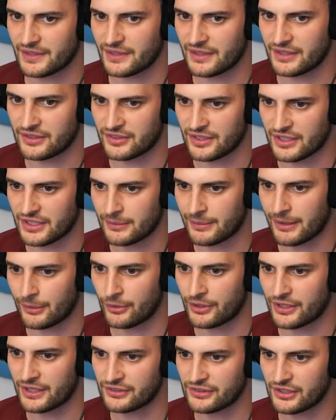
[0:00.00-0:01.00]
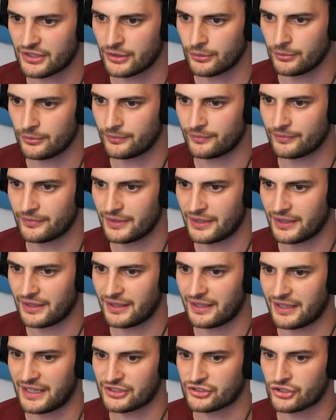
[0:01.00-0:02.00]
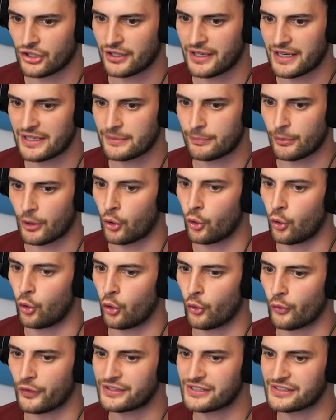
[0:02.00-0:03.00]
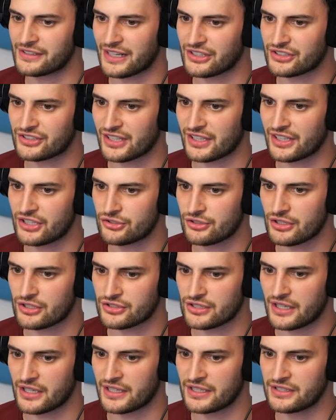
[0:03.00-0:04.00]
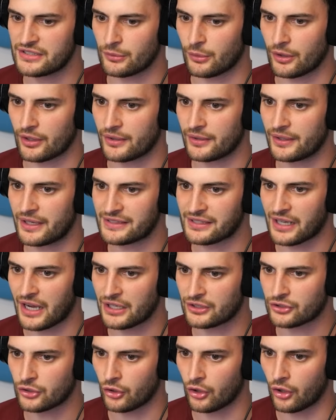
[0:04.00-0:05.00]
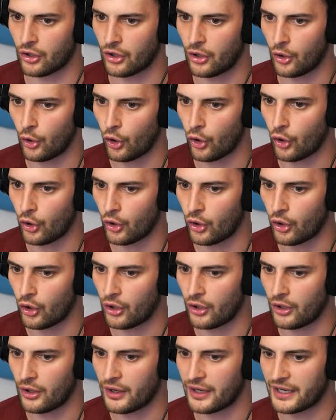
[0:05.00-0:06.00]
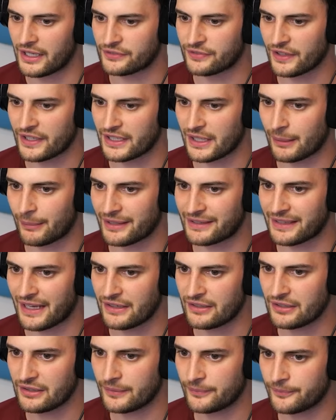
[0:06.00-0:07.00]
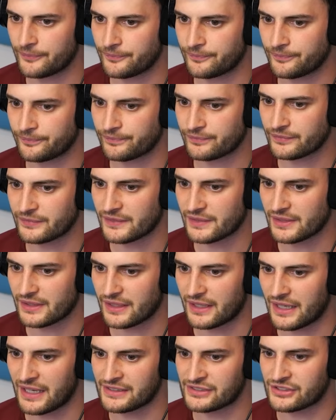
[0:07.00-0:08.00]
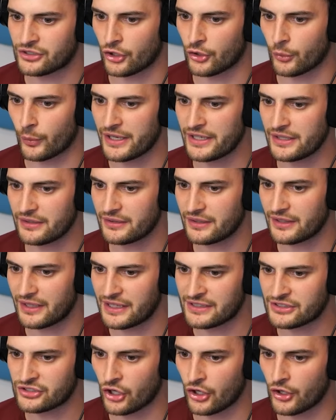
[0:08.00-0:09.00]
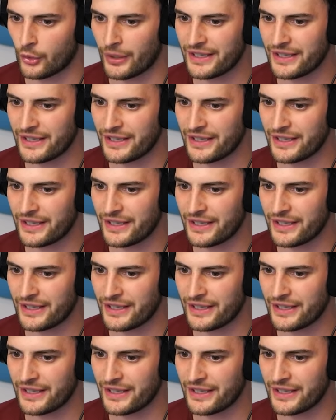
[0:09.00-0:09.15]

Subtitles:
He's thinking about what he has to do. He's got an end up. Oh, this is actually an easy one. It's hardcore. He's thinking, am I dead? He's got to eat. He's got to